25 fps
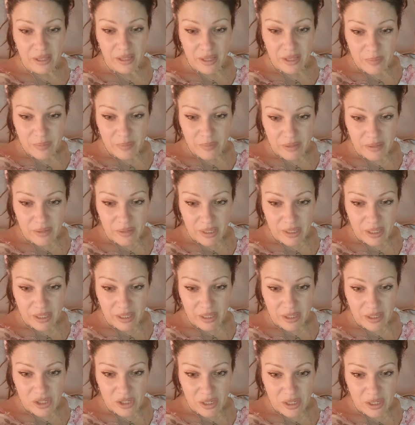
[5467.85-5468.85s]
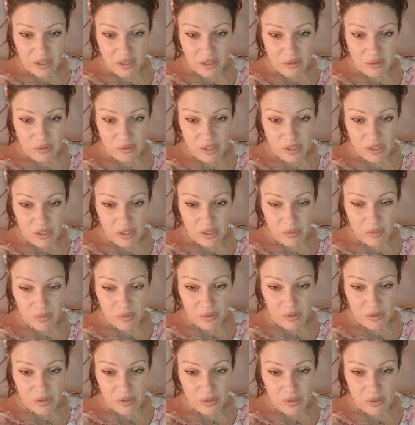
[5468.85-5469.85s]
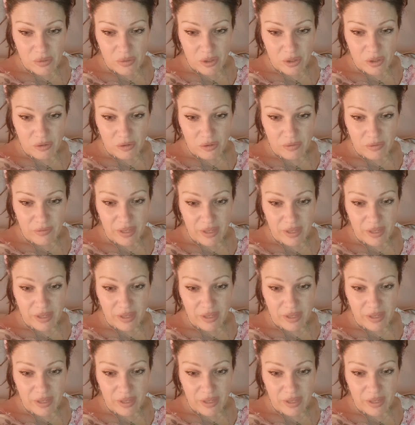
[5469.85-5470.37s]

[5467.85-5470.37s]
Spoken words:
but in English, and it goes into Moons and Mercury,